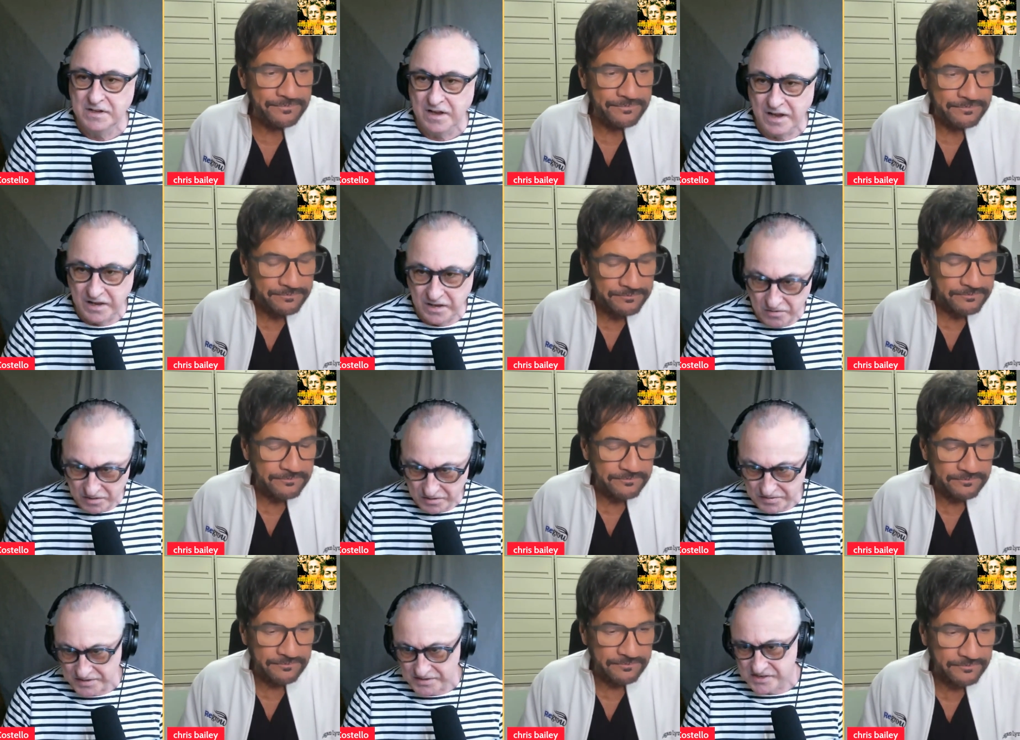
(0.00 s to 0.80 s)
Speaker 1: Hey, you
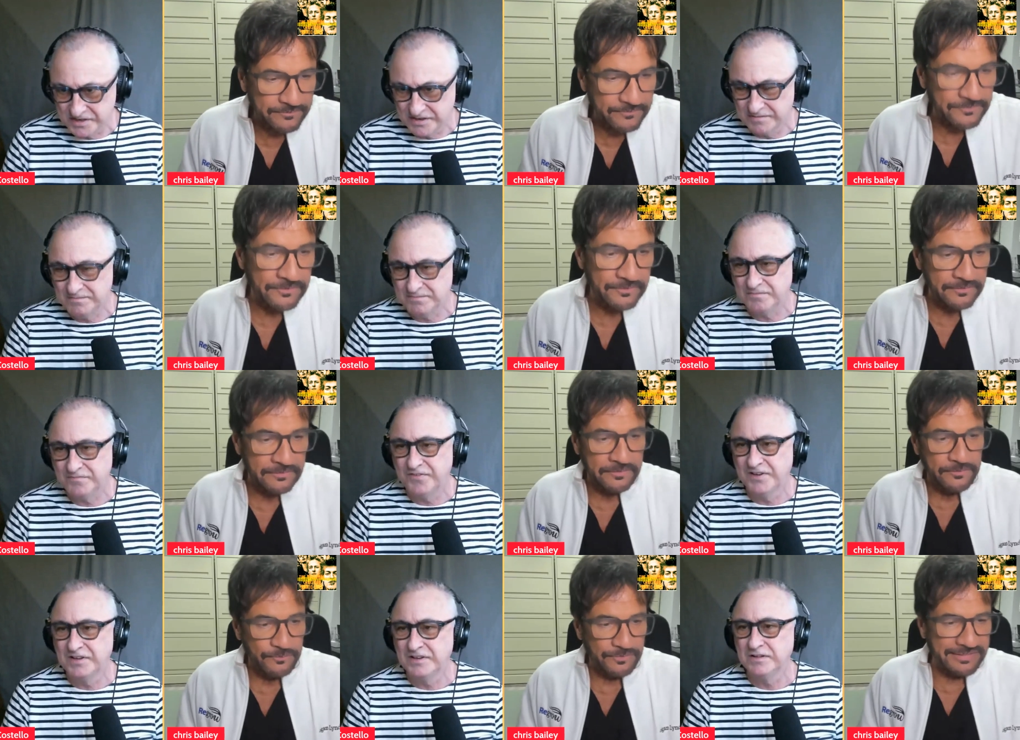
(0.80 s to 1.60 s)
heard that um,
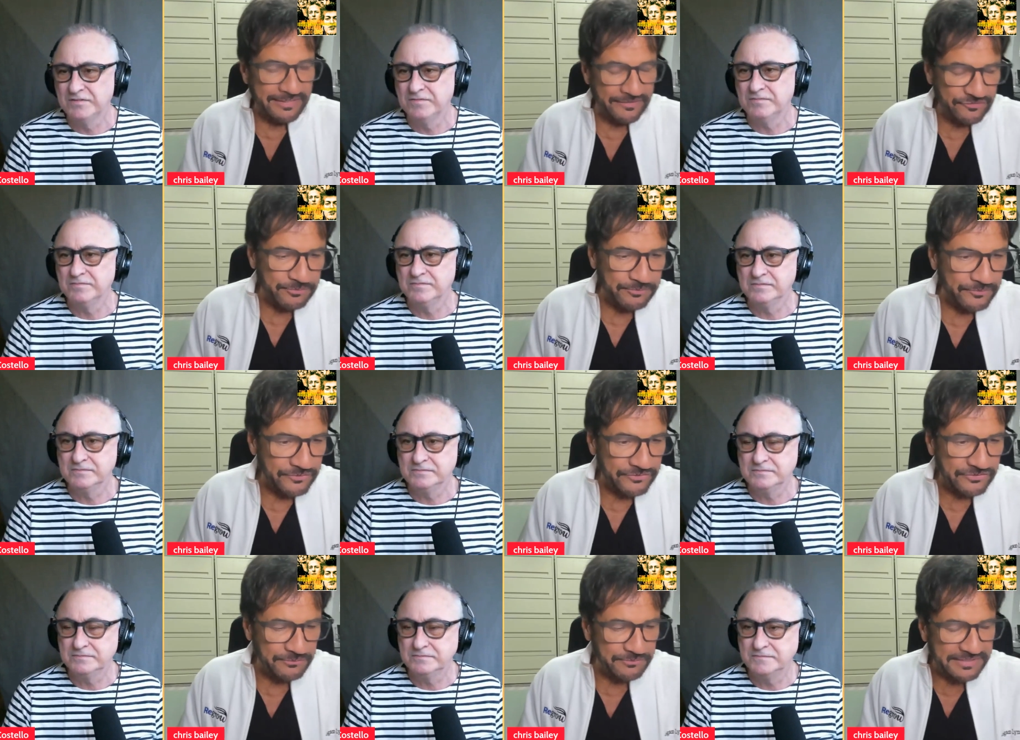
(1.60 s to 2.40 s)
Phil? Yeah, some,
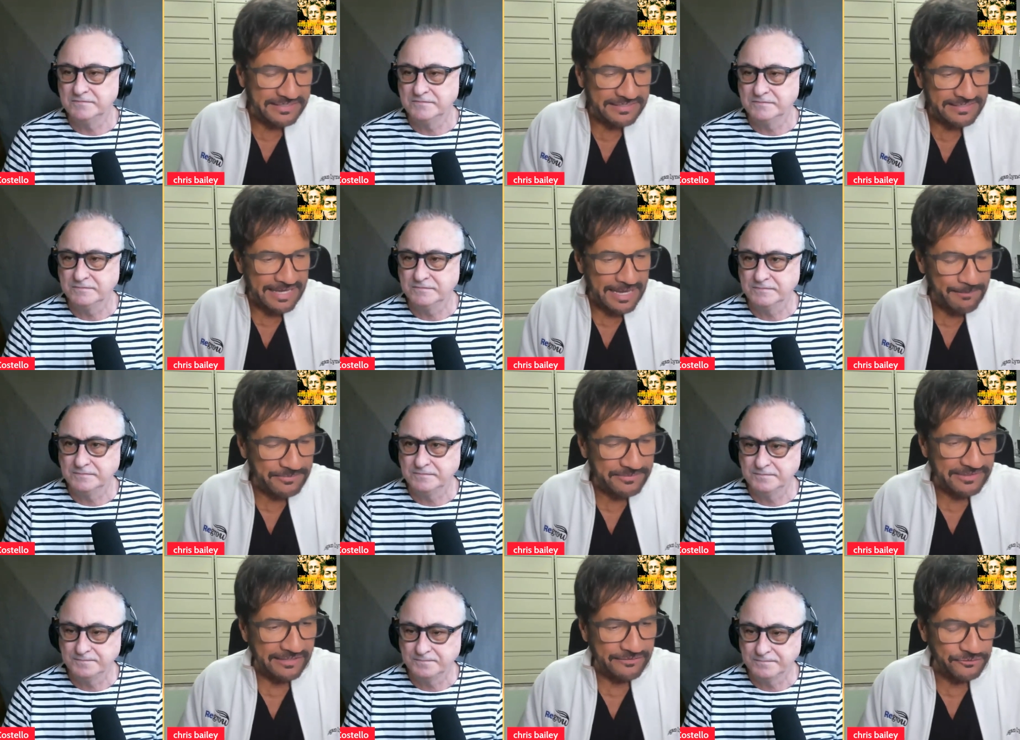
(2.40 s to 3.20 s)
some kitty
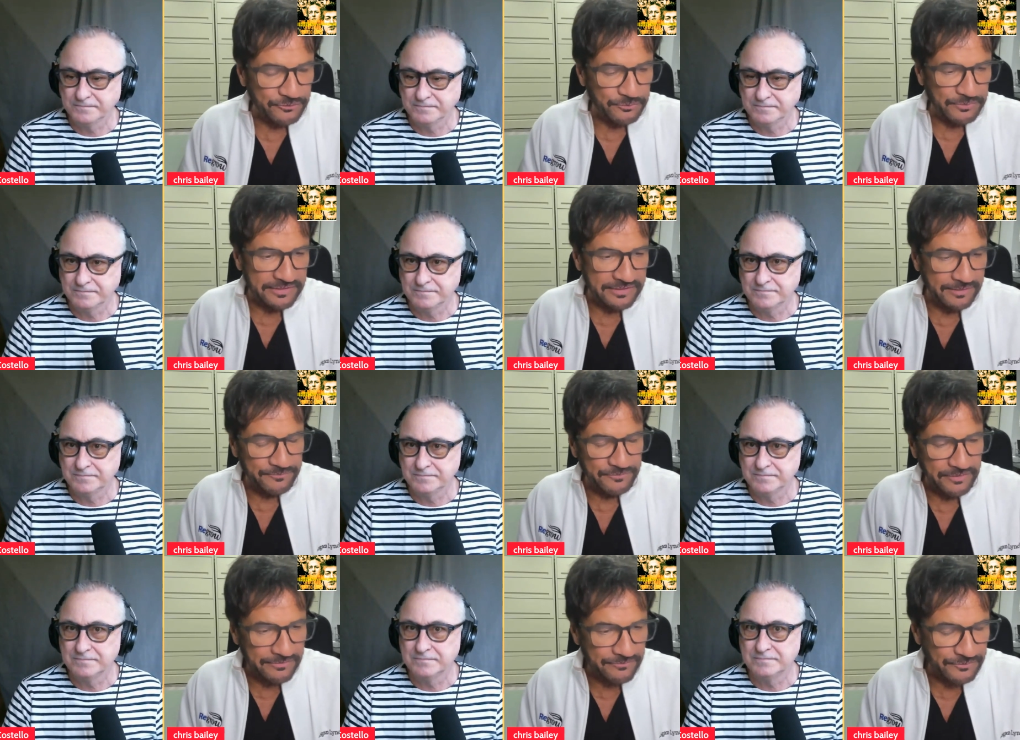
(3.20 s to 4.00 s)
appetizers when he comes
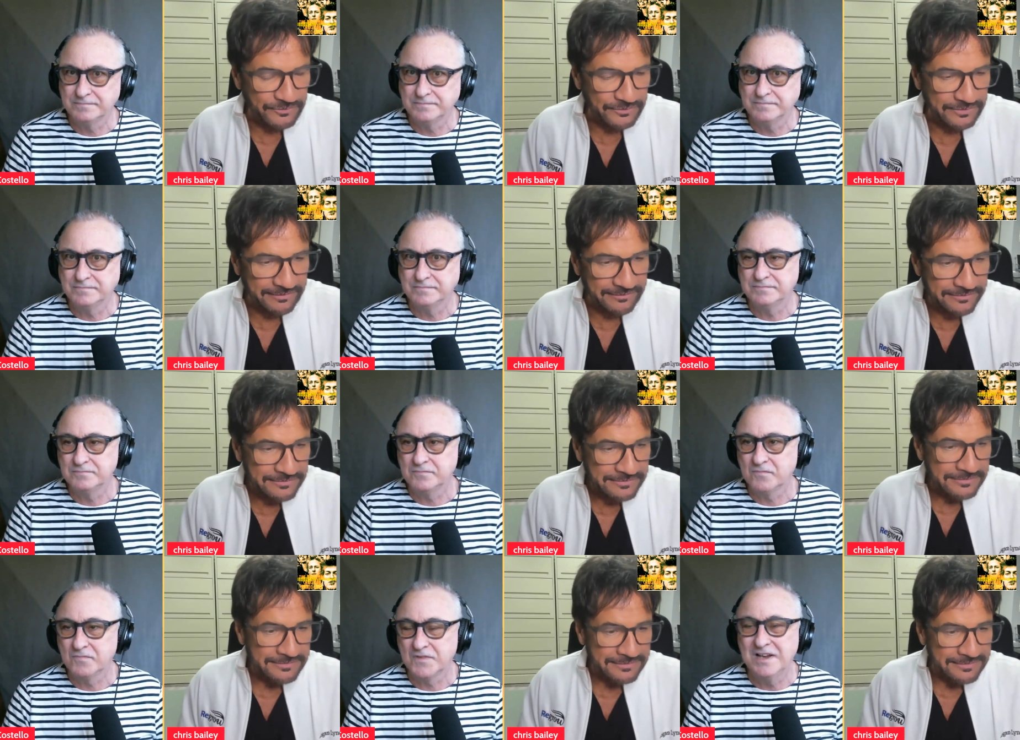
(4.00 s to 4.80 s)
up. Want to do
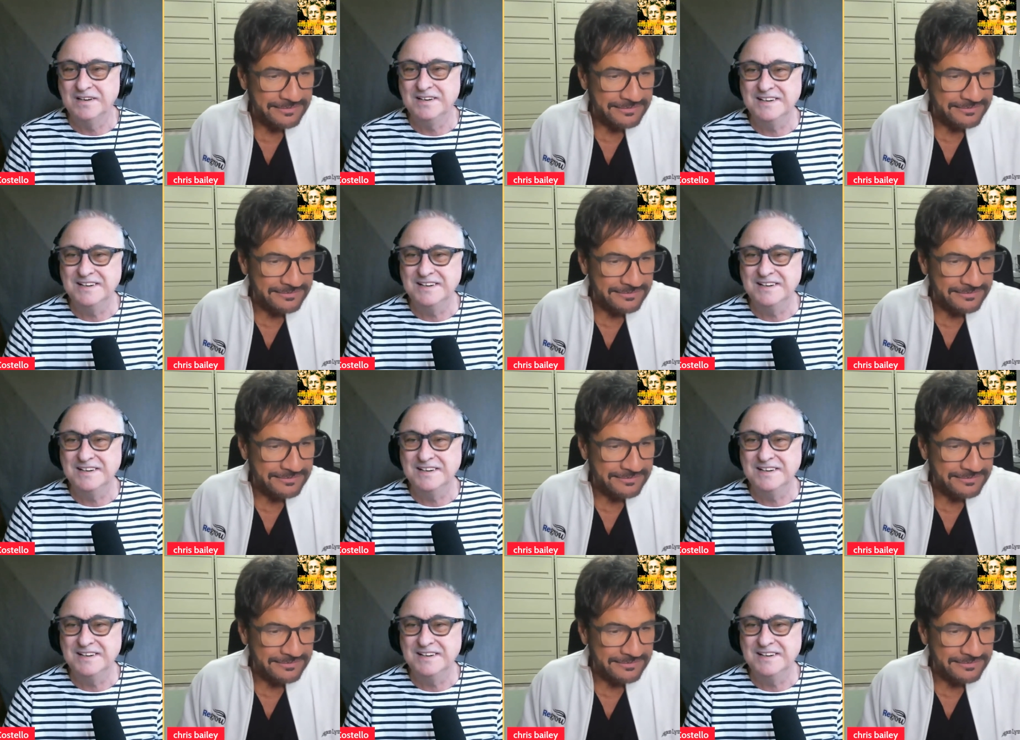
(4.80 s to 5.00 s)
that?